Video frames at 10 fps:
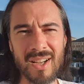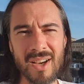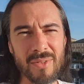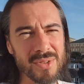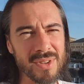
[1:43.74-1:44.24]

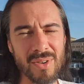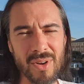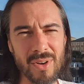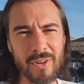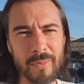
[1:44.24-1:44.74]
I've also
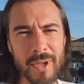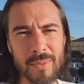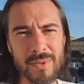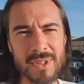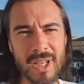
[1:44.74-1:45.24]
got a lot of
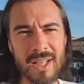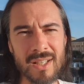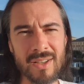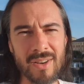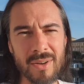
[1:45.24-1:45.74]
people
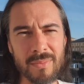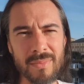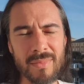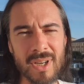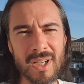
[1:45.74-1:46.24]
saying that
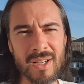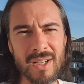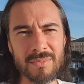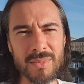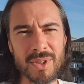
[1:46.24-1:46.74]

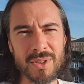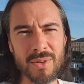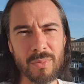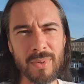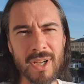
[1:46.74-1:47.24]
I'm just
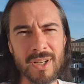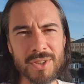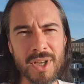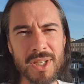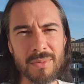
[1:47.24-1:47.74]
not being a
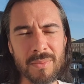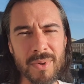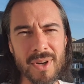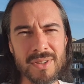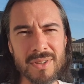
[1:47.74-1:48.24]
genuine
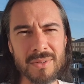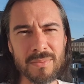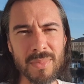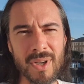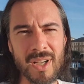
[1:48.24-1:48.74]

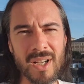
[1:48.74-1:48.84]
person, but